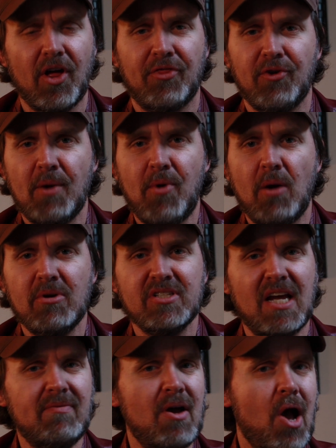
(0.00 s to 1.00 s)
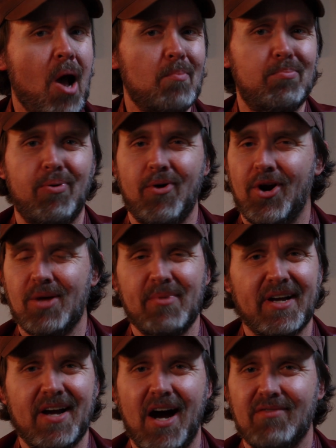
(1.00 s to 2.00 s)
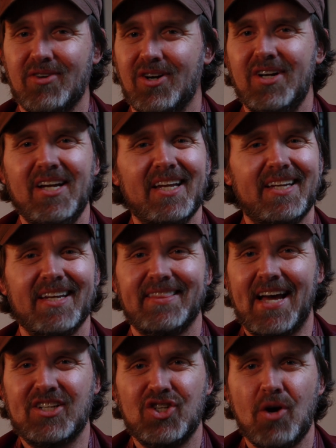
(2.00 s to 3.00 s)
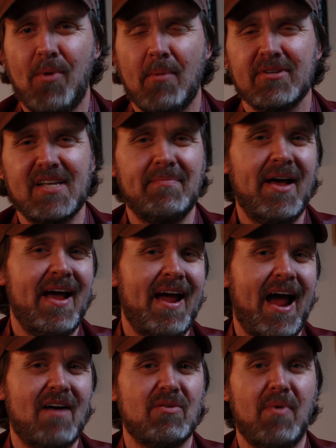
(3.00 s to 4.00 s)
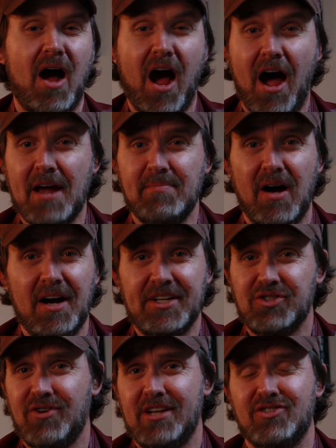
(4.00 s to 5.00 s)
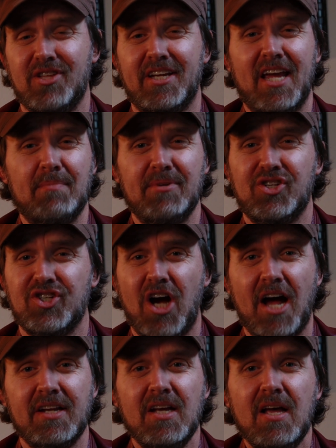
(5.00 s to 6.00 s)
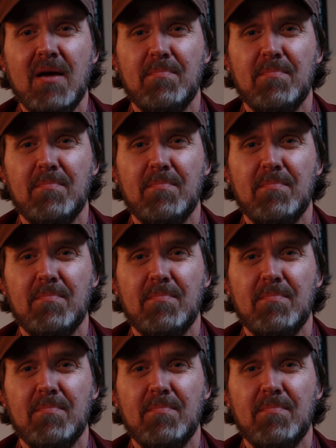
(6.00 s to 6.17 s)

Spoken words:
A 3-up armor save, put them in cover, get that 2-up armor save, have them hide behind trains so they can't be shot.